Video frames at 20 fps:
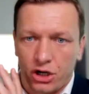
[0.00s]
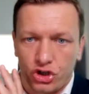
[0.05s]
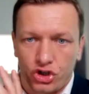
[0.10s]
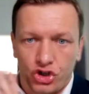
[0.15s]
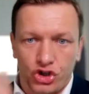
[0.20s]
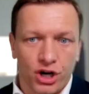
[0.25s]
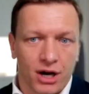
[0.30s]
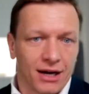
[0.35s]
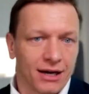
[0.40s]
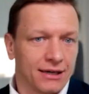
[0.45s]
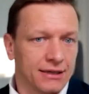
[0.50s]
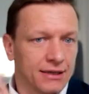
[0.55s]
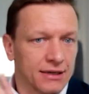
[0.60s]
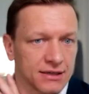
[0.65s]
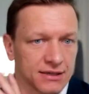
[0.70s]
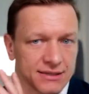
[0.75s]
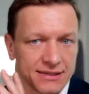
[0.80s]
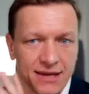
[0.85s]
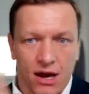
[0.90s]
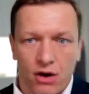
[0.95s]
China,
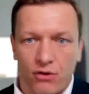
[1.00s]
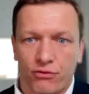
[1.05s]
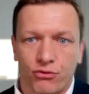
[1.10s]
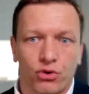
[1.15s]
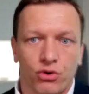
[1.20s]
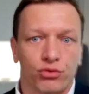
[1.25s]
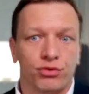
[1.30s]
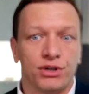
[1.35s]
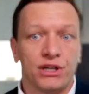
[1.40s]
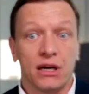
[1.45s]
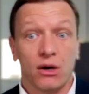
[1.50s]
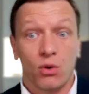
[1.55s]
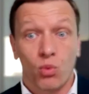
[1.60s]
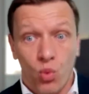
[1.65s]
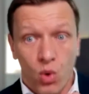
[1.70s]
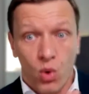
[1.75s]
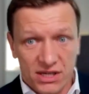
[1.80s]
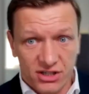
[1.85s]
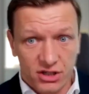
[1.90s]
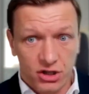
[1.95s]
South Korea,
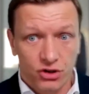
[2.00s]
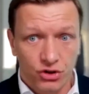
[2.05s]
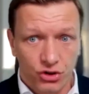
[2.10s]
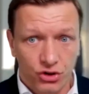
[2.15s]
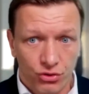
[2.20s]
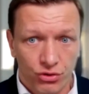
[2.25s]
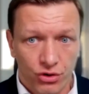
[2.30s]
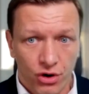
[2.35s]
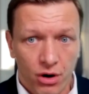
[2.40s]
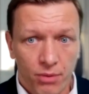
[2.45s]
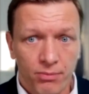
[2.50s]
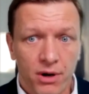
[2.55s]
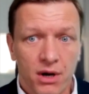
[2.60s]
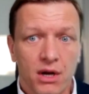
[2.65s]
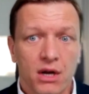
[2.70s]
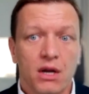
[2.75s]
Western Europe,